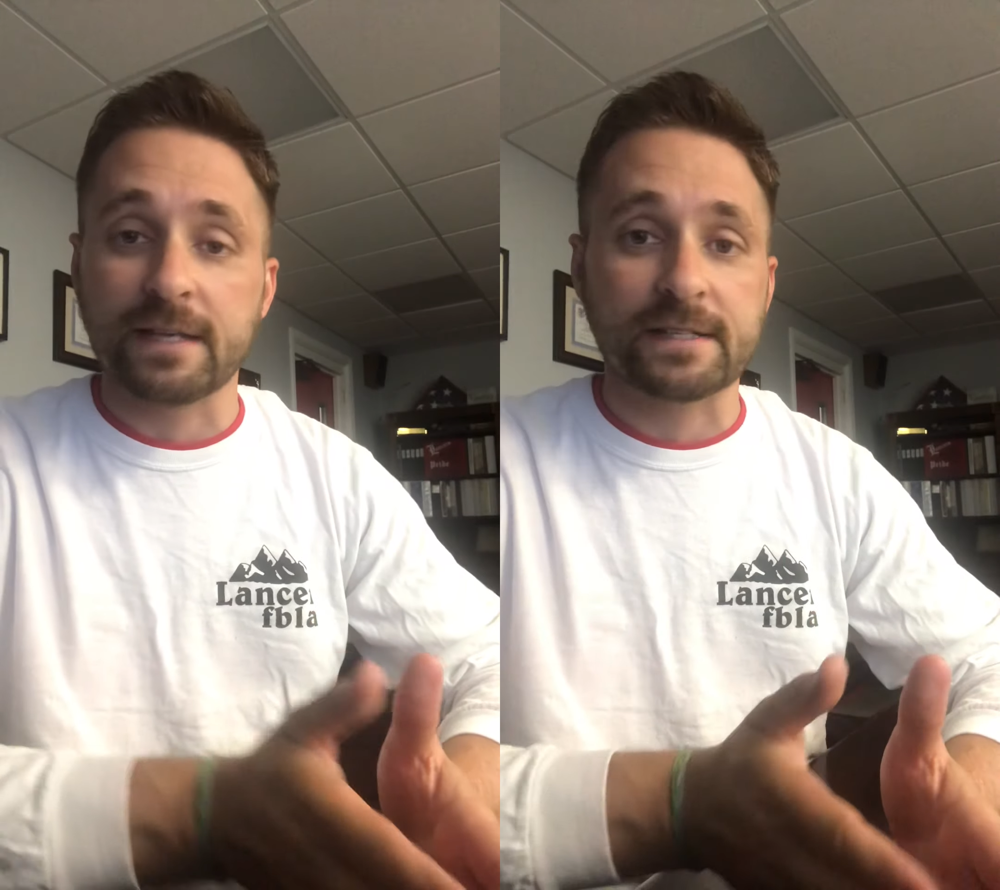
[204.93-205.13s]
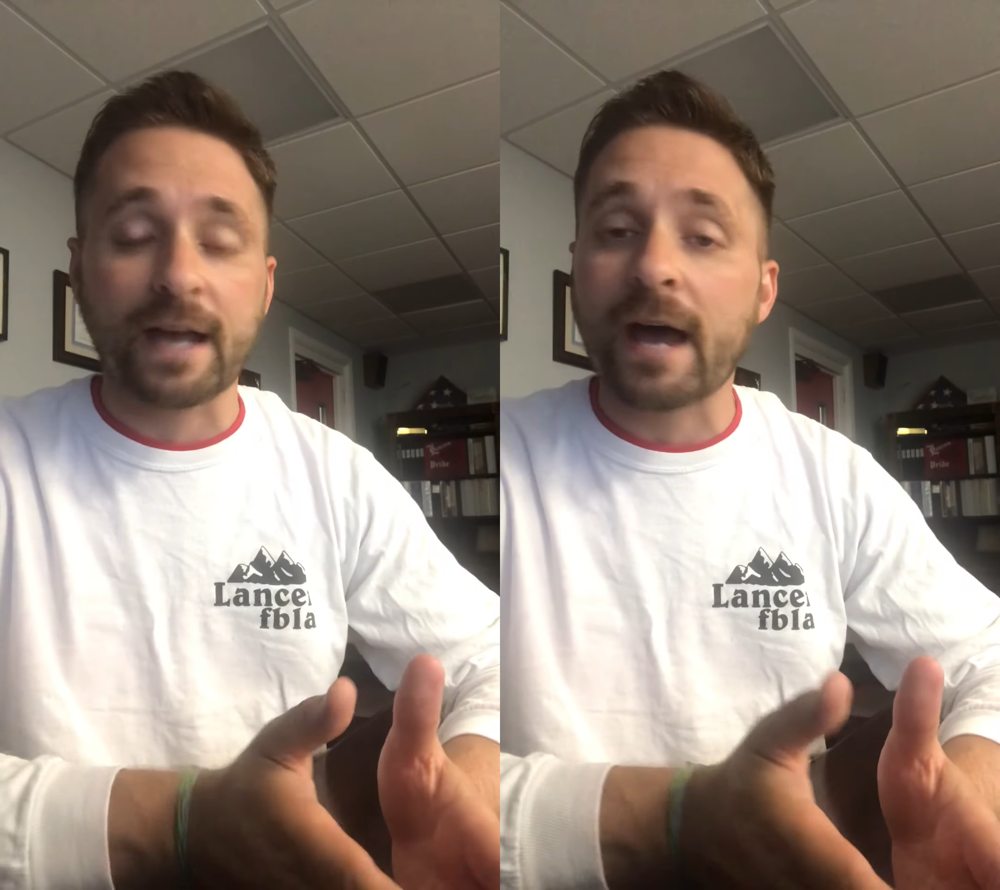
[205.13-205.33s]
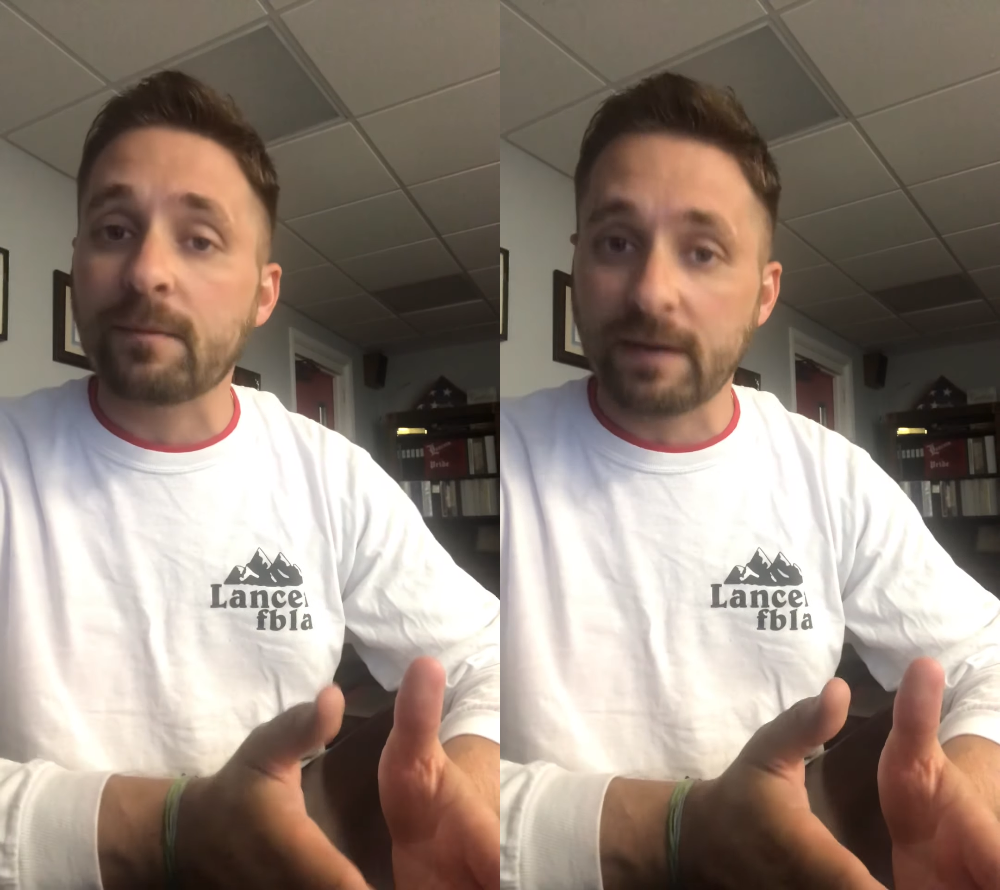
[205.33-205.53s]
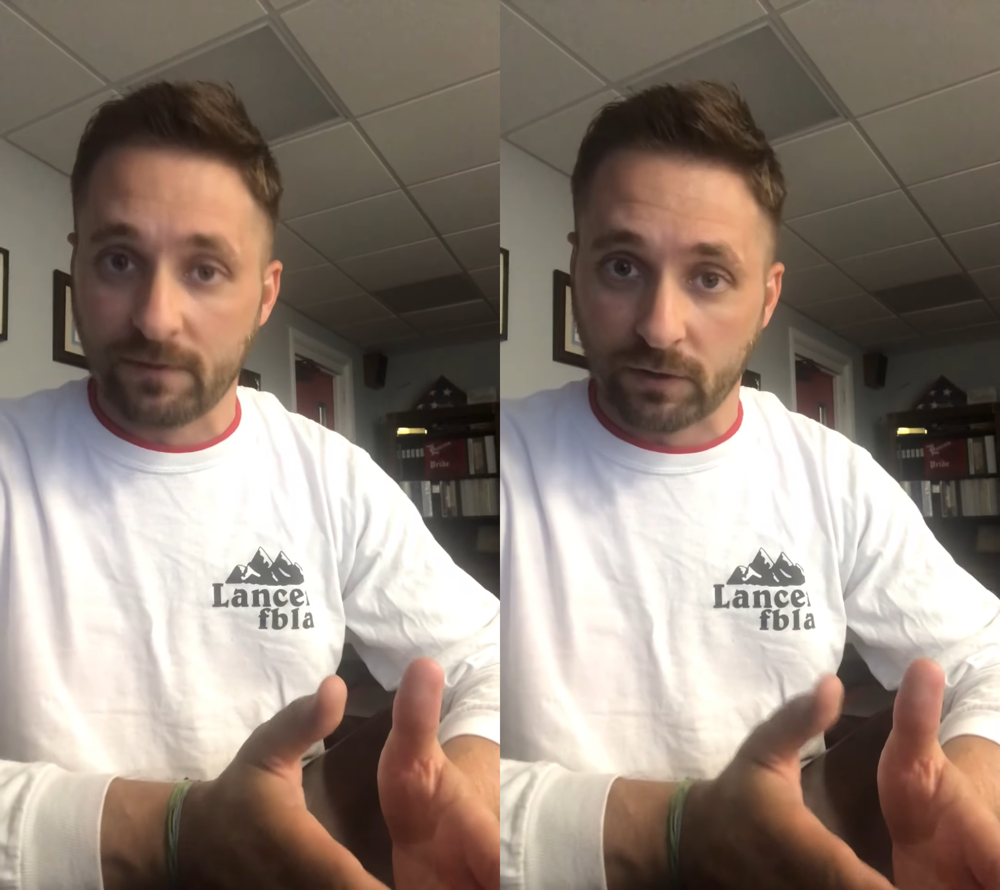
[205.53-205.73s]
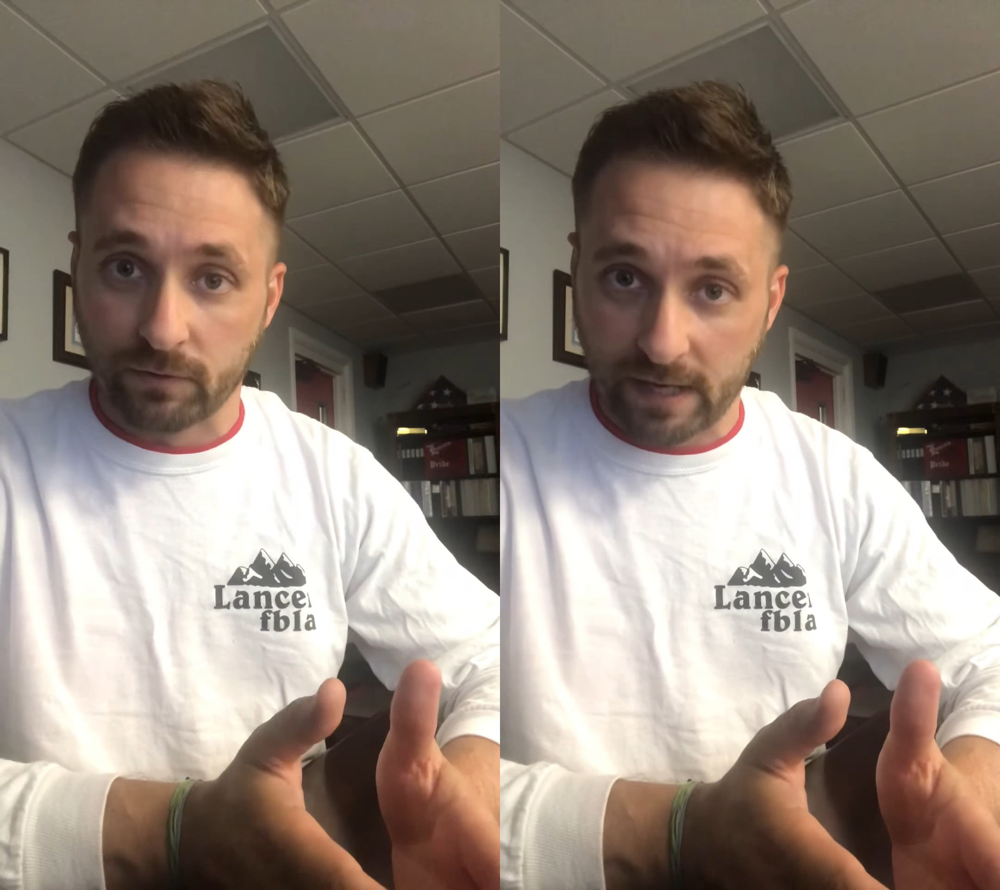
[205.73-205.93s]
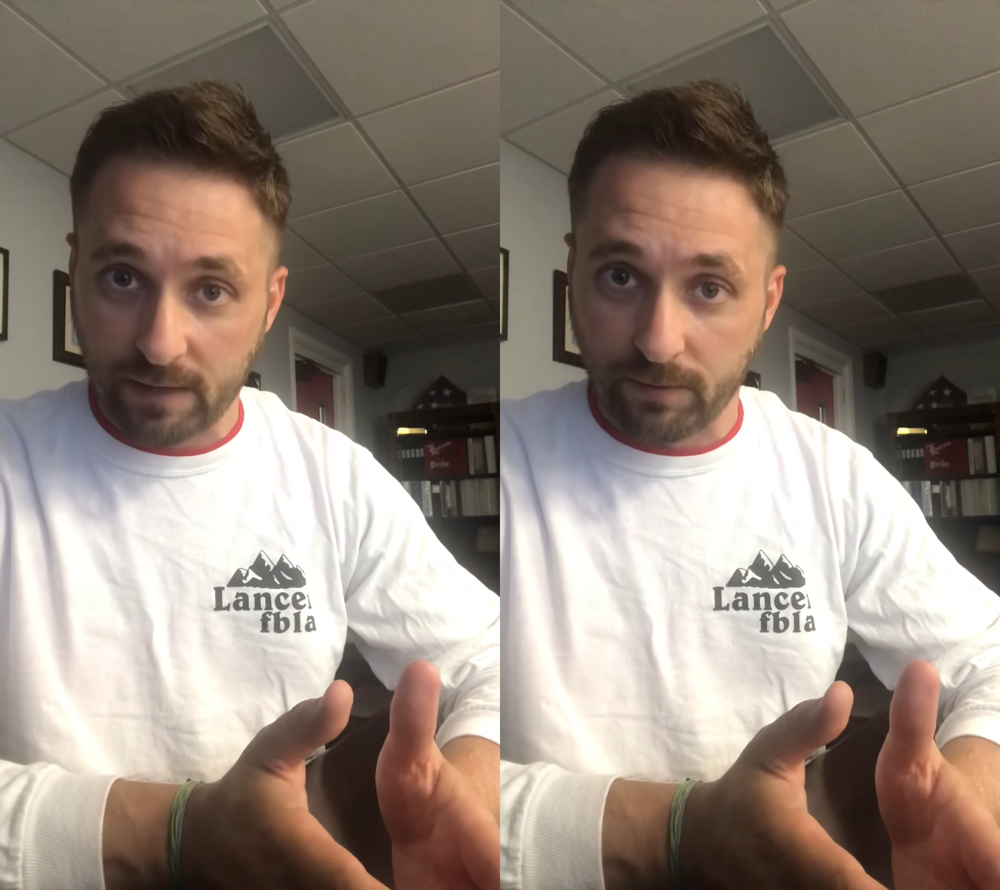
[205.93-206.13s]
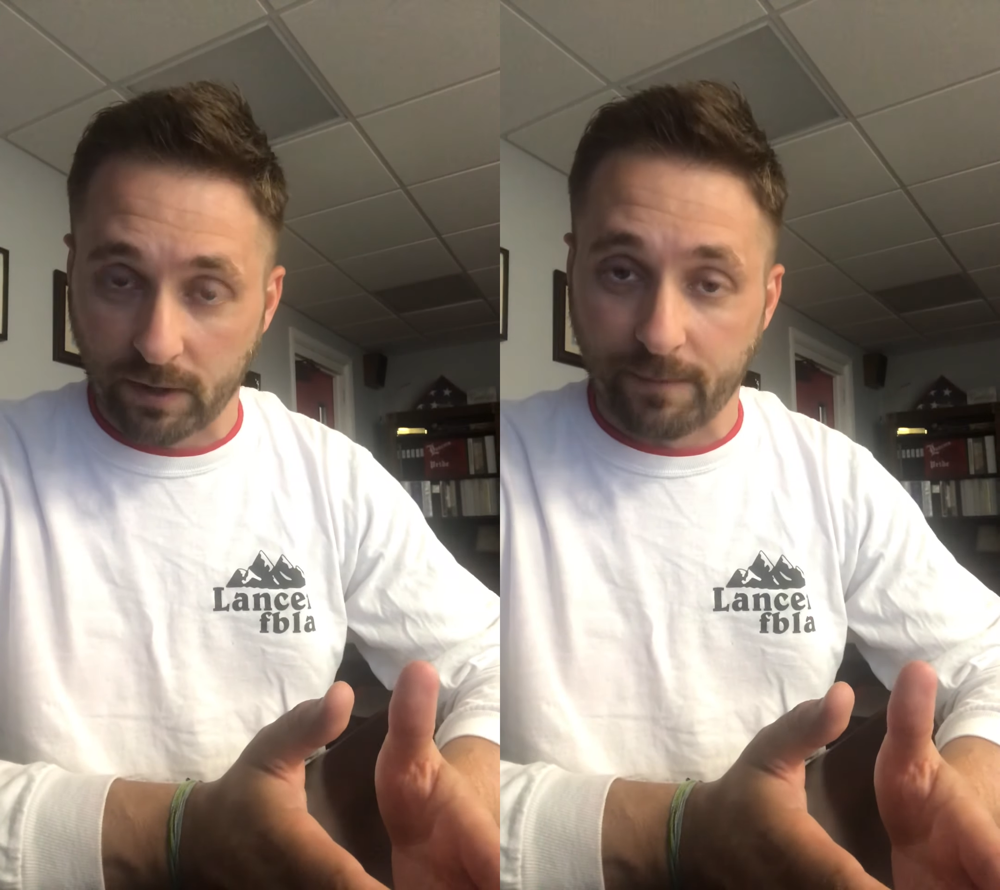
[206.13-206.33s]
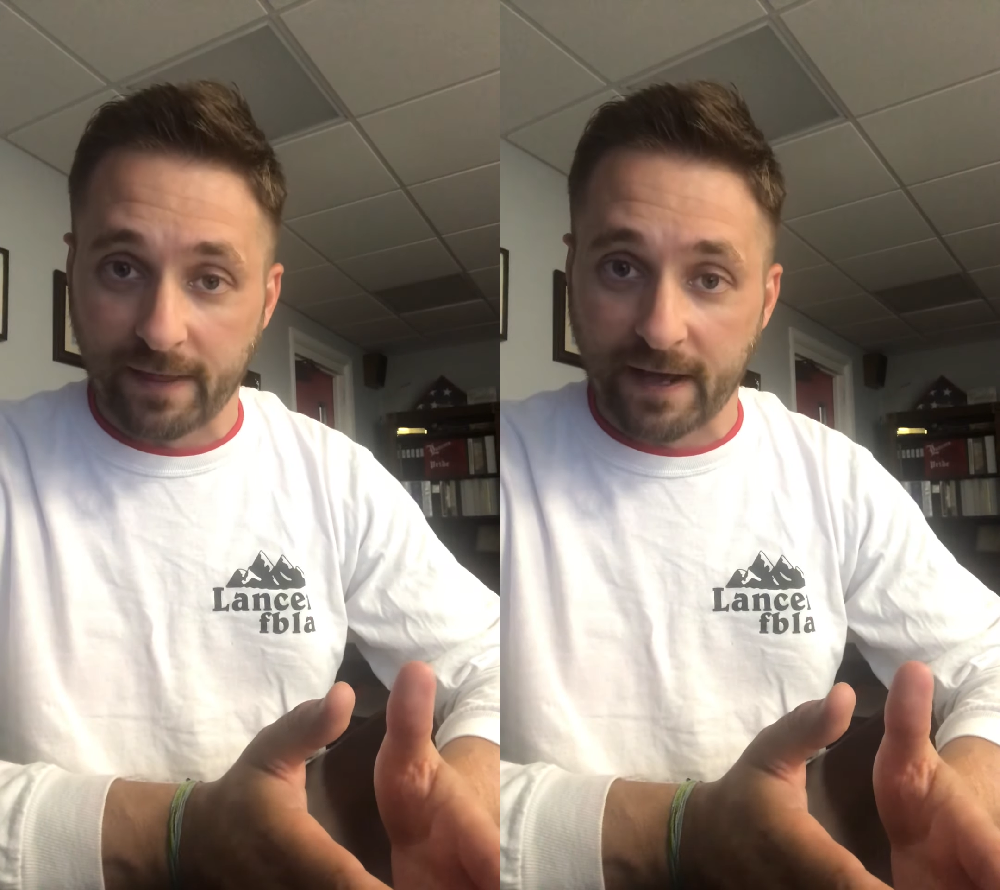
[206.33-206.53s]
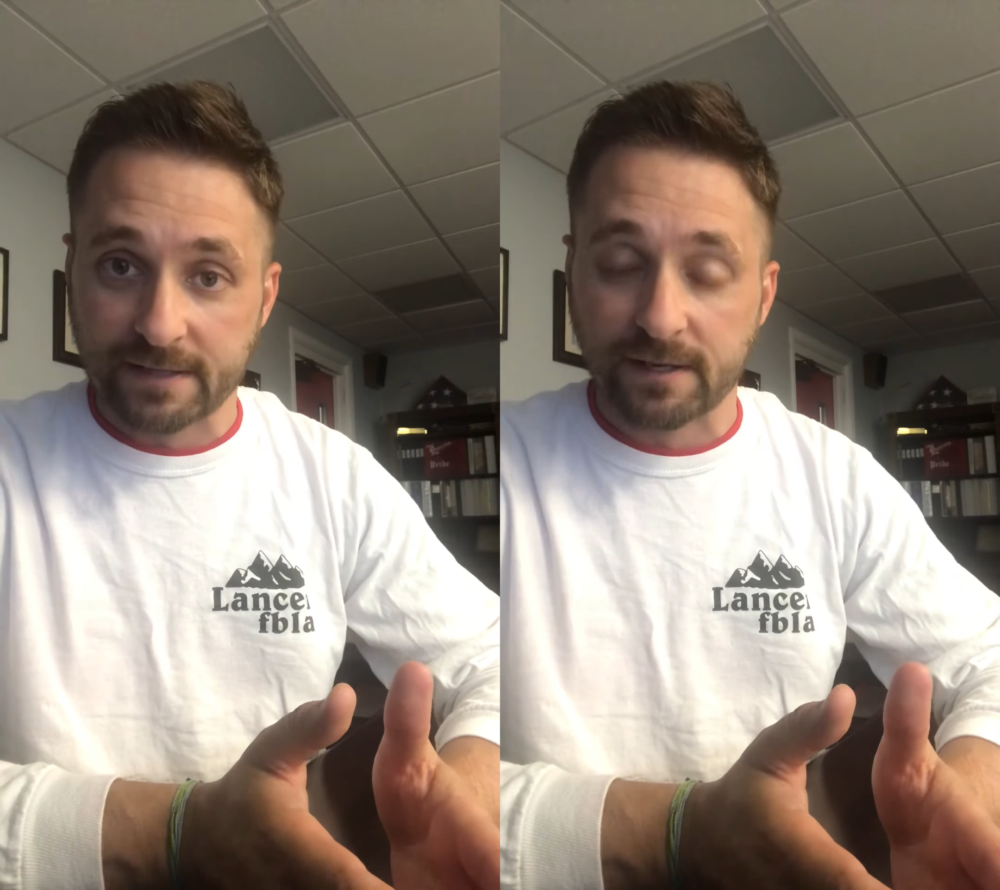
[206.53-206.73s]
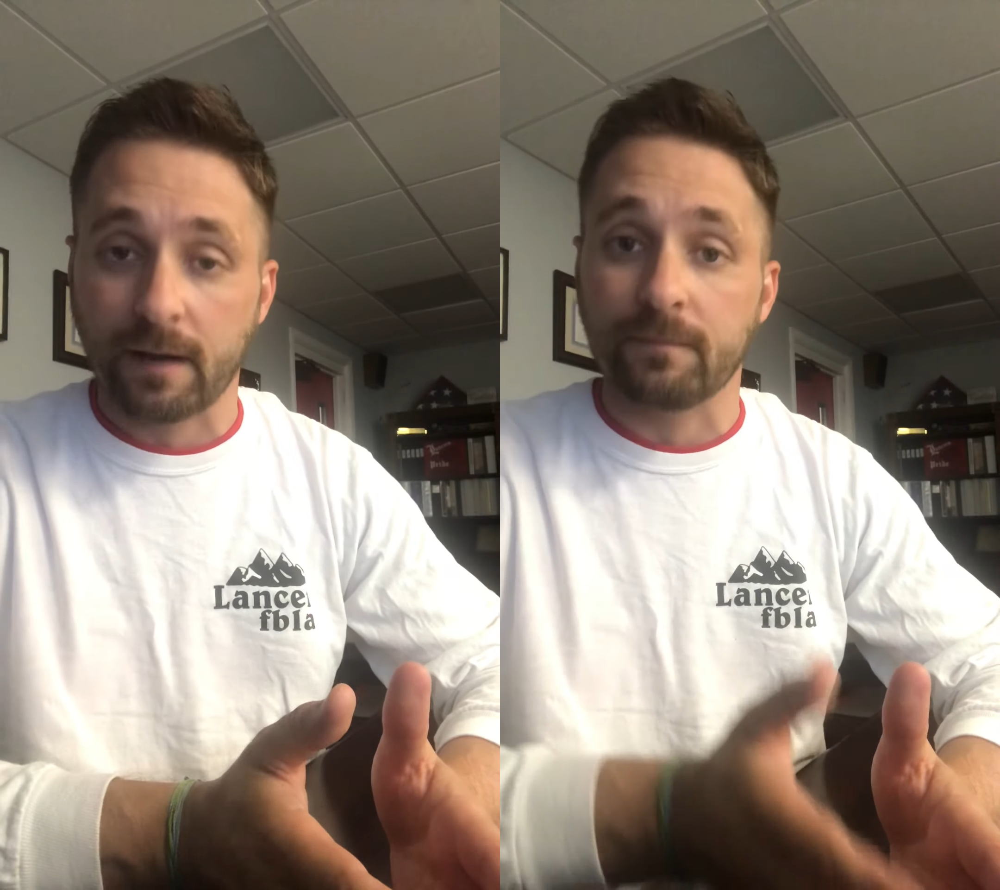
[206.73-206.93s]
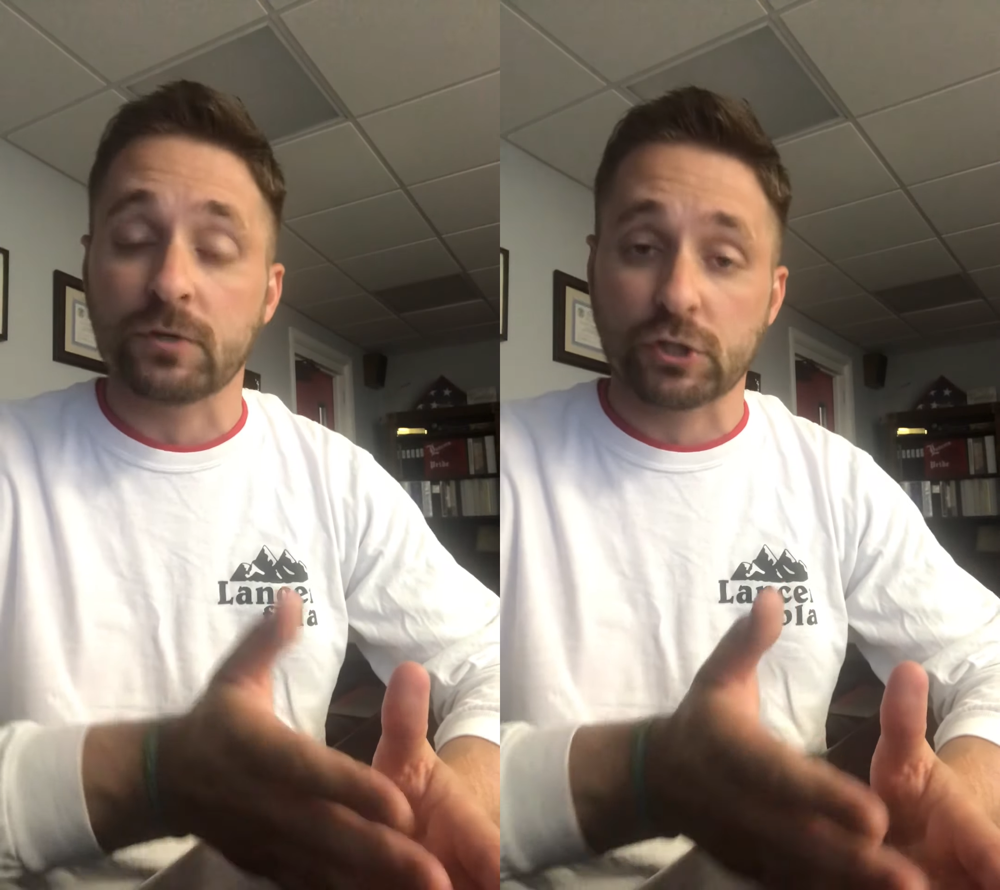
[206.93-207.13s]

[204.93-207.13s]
It's got to be in the grade book by that time.